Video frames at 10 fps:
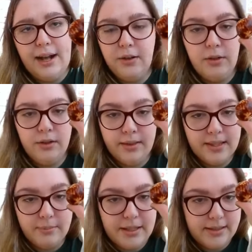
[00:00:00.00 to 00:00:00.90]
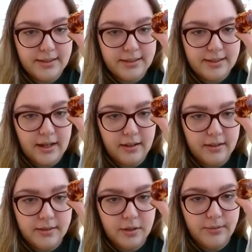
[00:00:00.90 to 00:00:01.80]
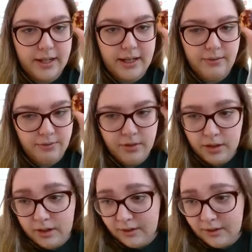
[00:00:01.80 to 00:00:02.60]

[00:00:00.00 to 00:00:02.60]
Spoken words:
I don't know if this means that it's not going to survive.